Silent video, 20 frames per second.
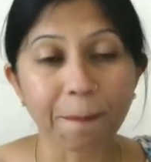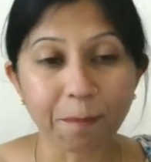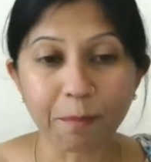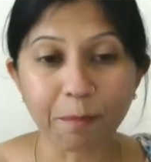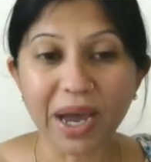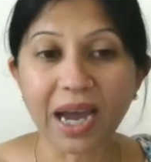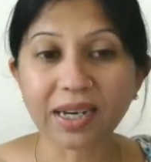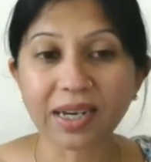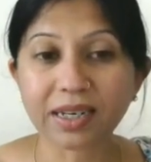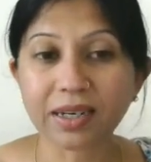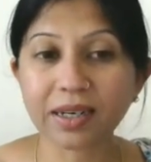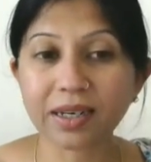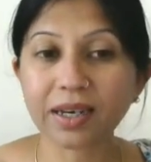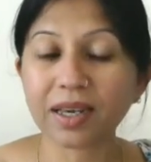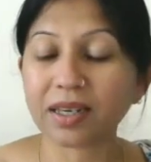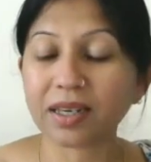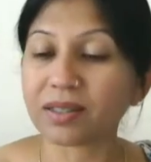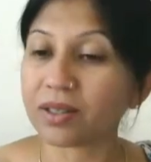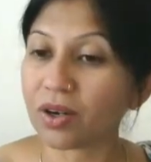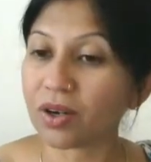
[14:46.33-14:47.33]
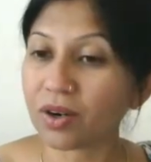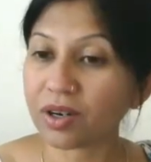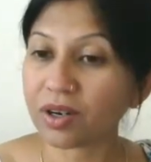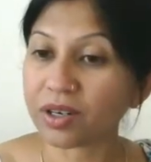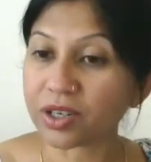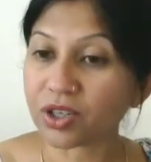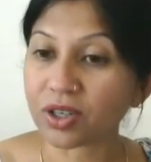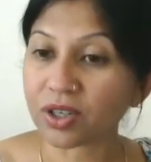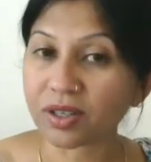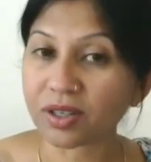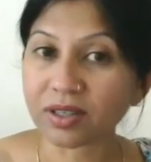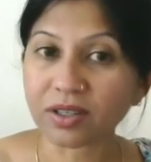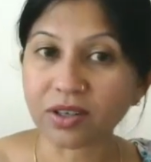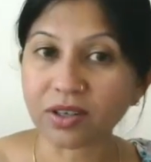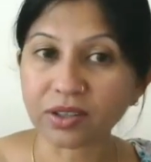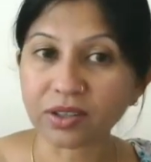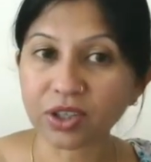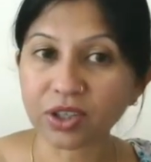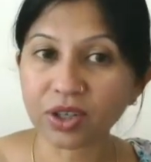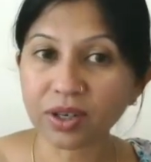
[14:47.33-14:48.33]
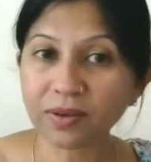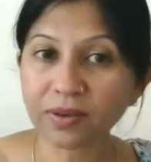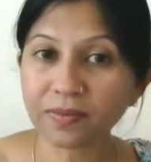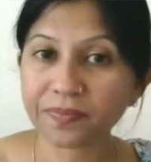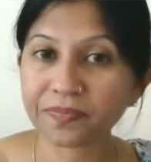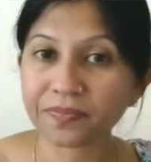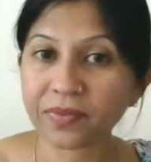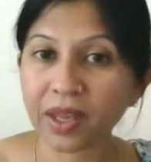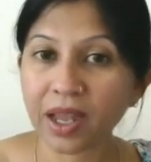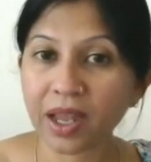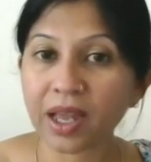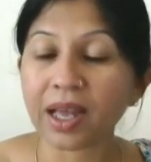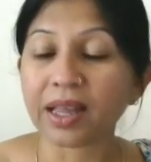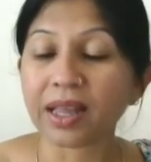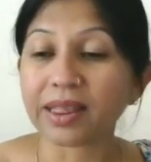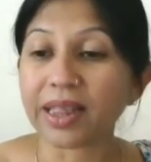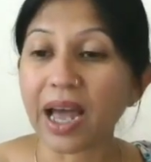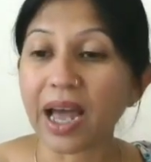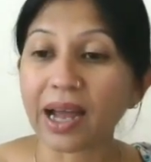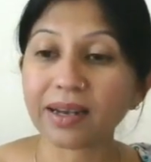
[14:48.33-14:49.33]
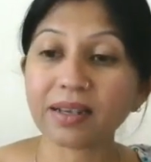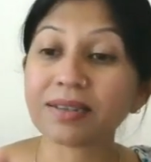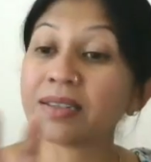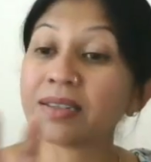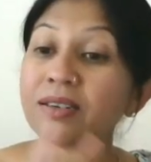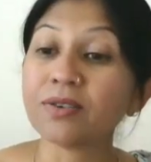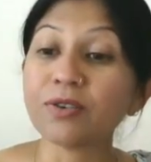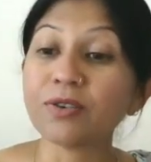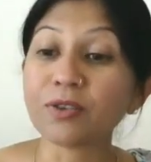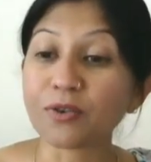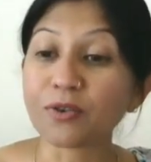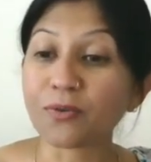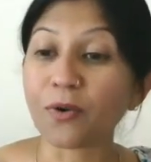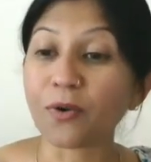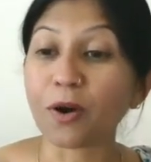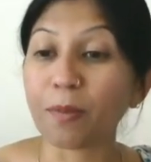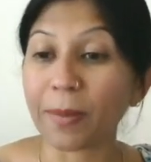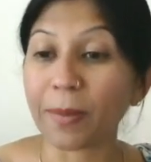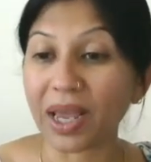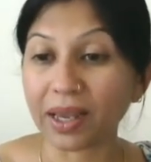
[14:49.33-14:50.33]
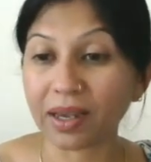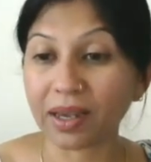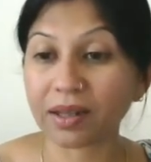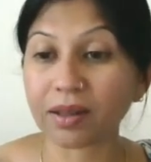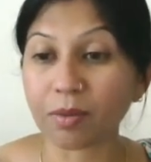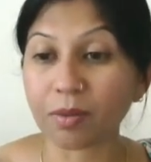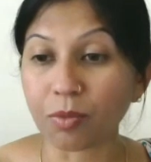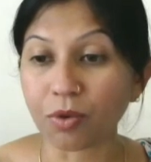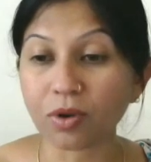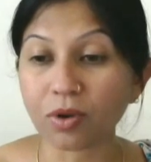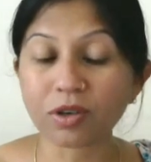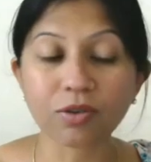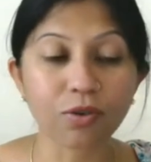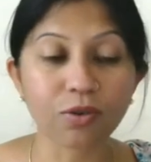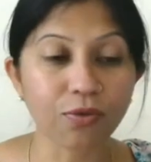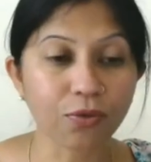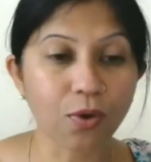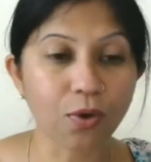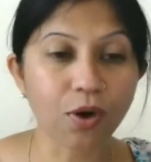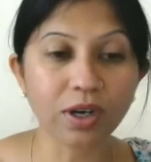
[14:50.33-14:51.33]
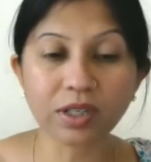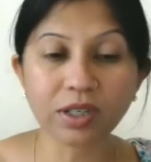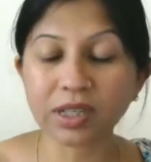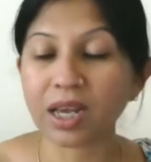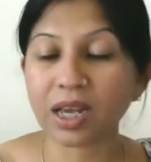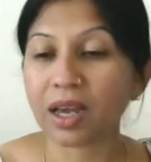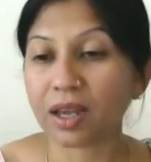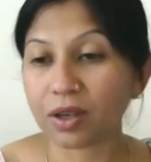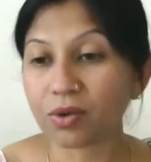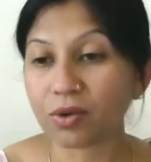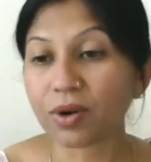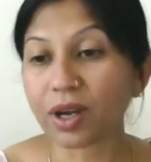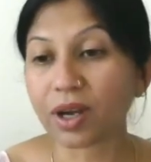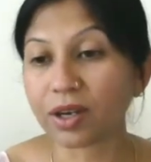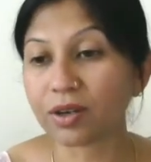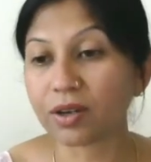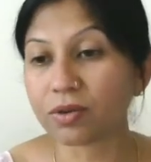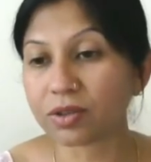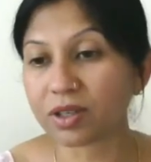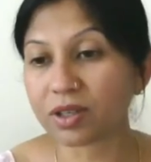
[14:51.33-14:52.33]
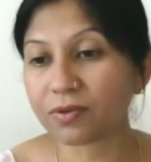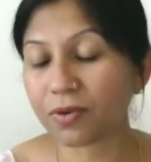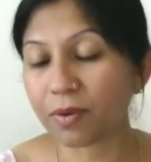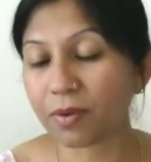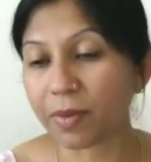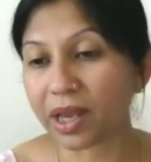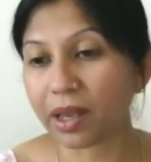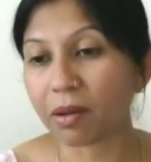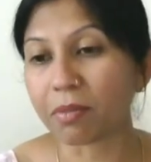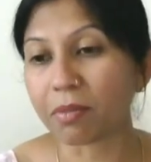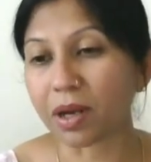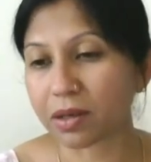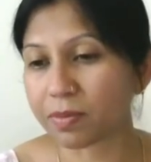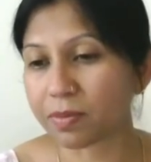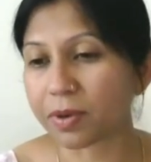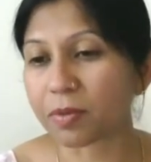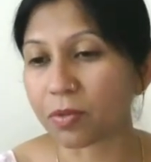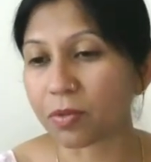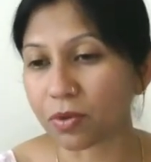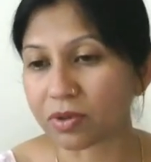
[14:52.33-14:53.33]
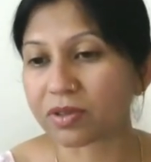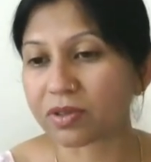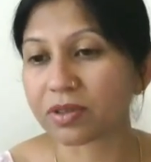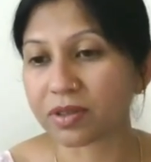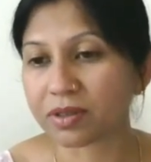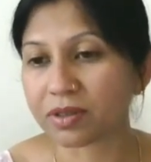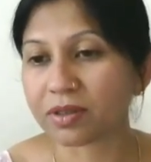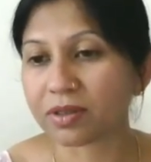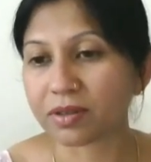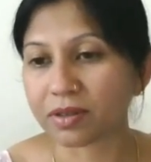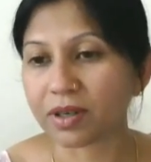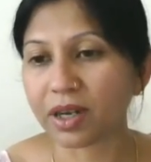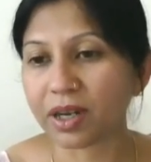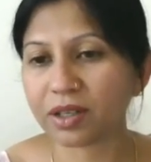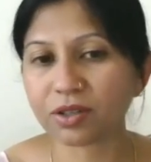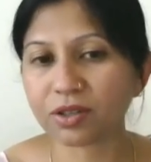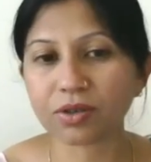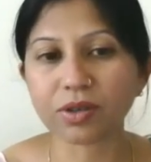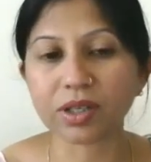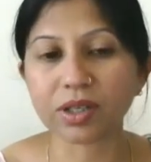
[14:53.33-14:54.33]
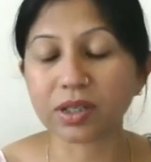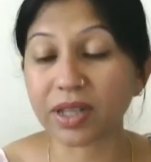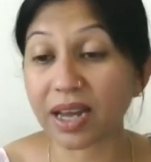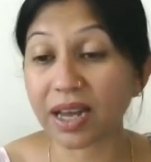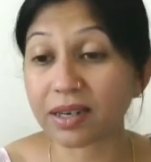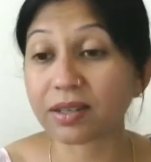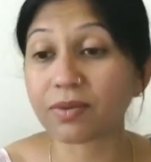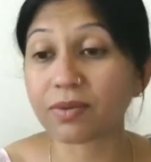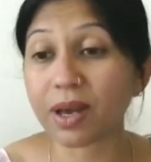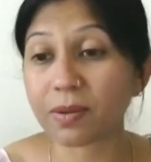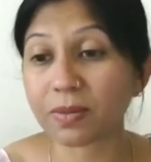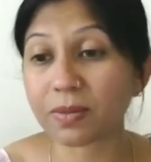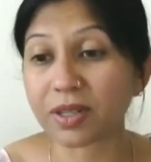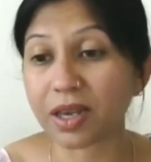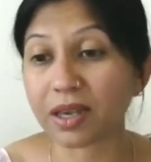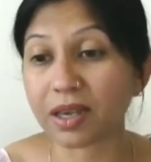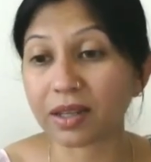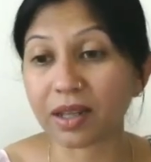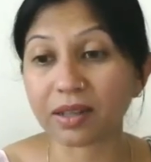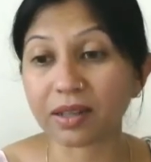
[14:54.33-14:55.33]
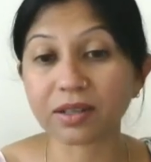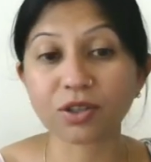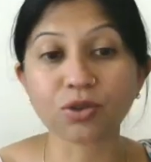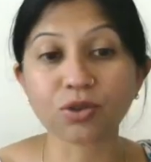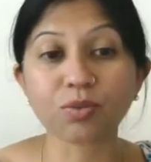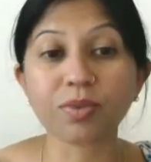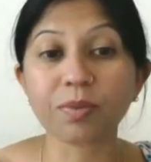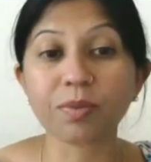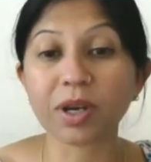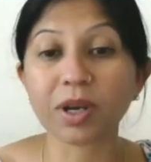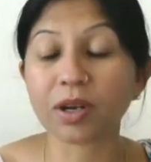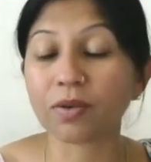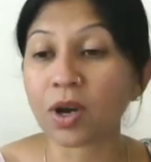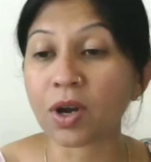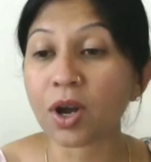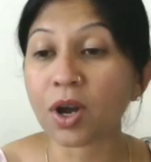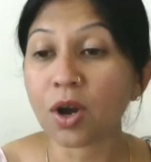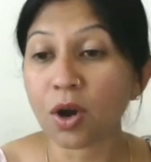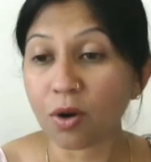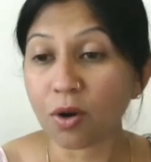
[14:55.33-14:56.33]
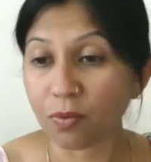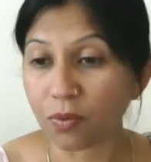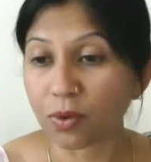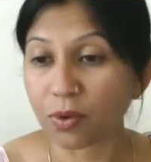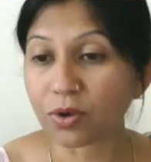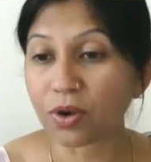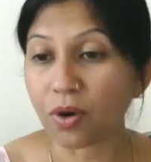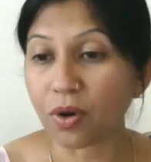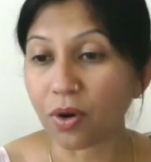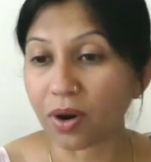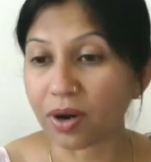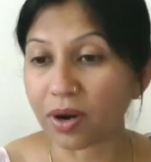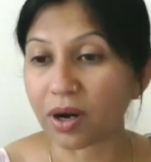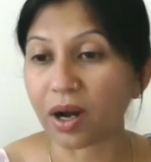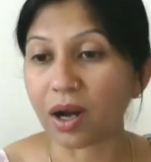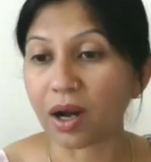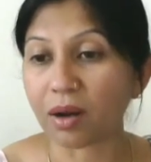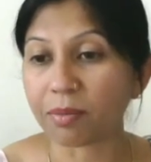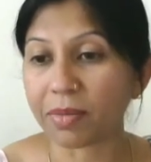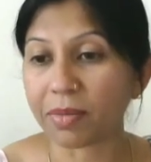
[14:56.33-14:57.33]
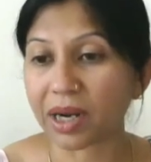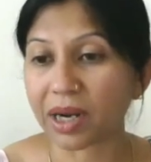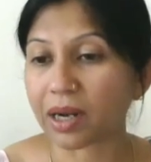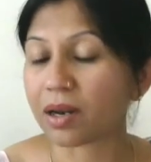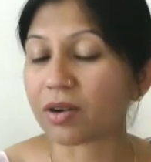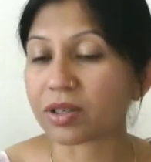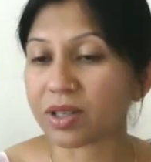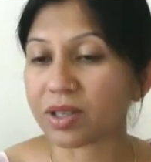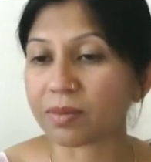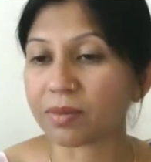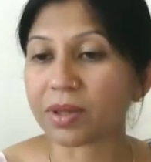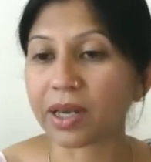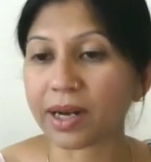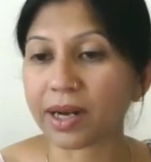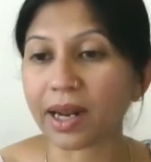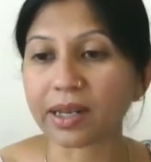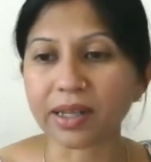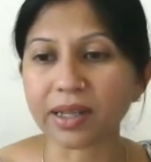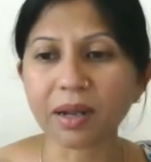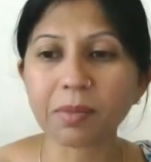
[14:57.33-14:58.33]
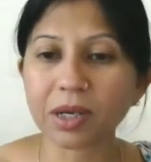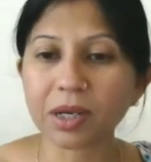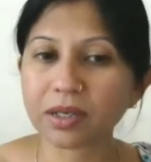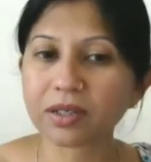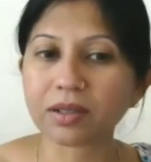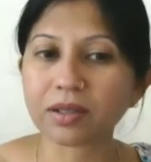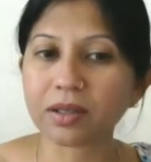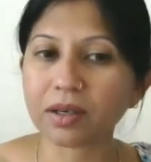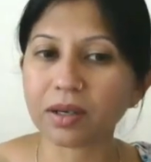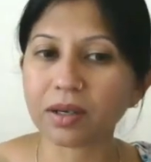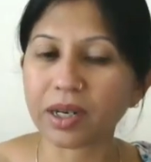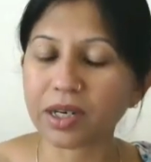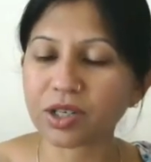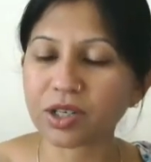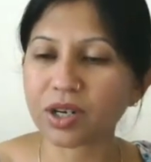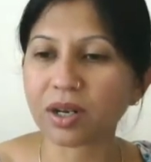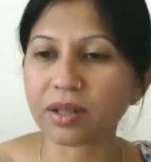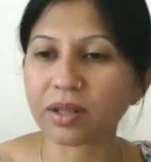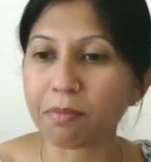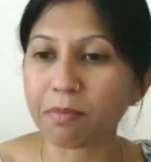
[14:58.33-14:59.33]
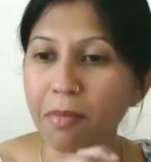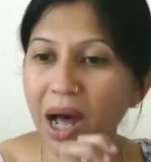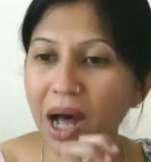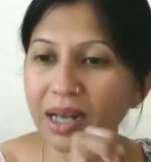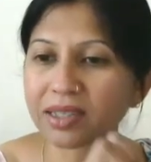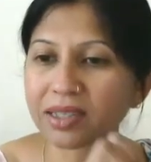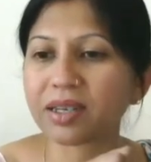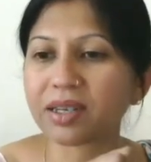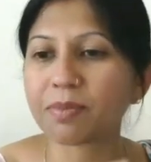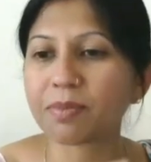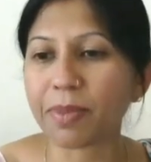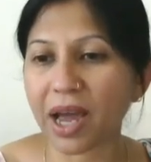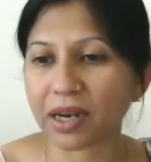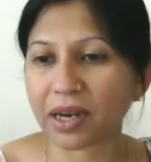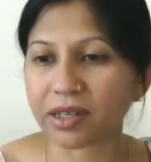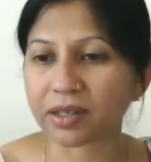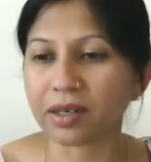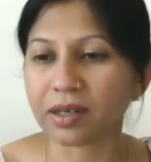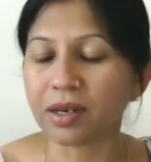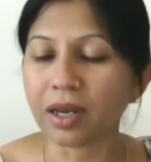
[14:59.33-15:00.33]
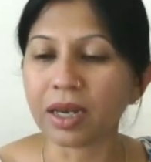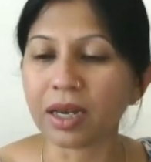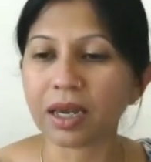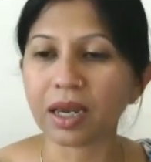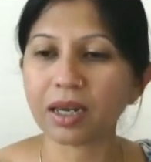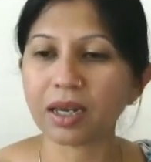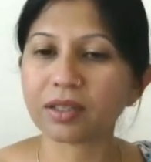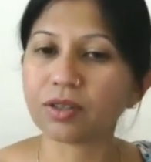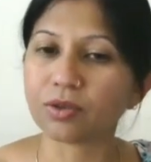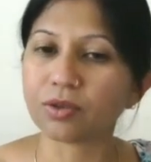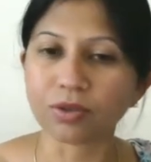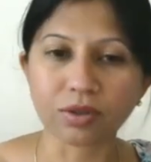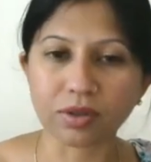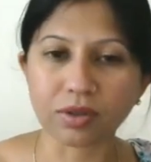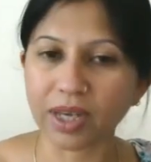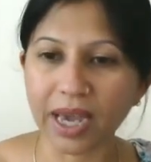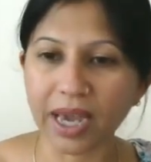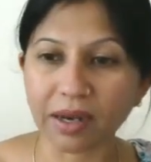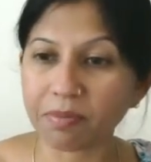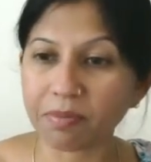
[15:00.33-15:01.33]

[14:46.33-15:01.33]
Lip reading: Pattern is your initial structure that is used for making the mold. Of course, you can use it for making multiple molds, right? So that is why I'm saying that this should be made of wood or metal or something like that, because the master pattern is can be